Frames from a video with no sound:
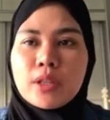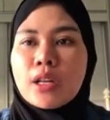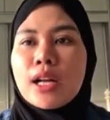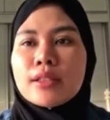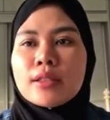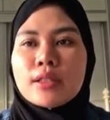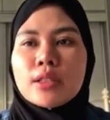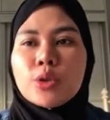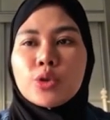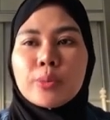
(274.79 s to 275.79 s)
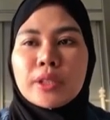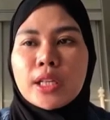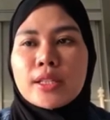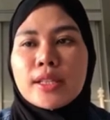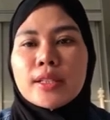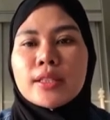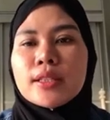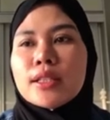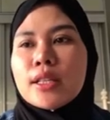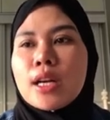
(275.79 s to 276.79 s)
Culture eutrophication,
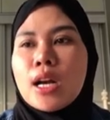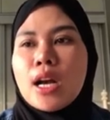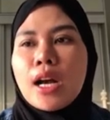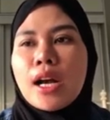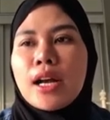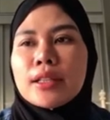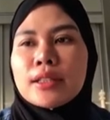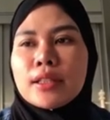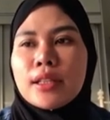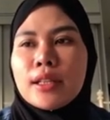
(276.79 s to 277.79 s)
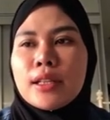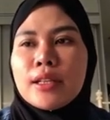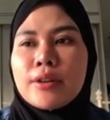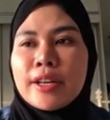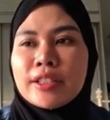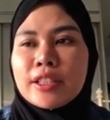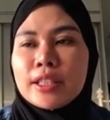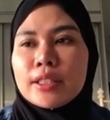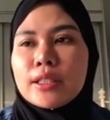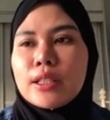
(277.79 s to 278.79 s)
the
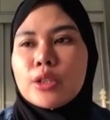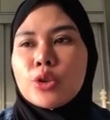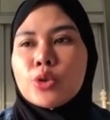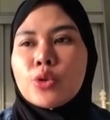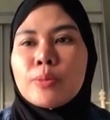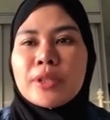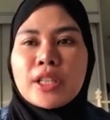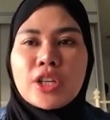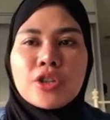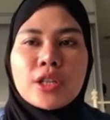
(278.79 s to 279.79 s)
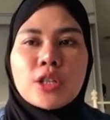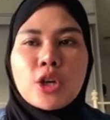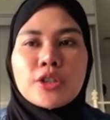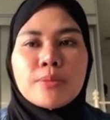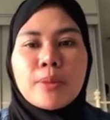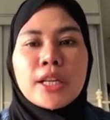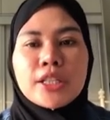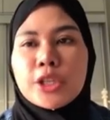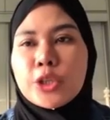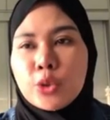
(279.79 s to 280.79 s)
accelerated eutrophication caused by
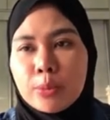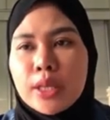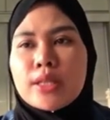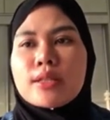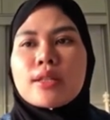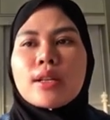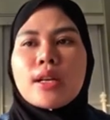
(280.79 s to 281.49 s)
the humans,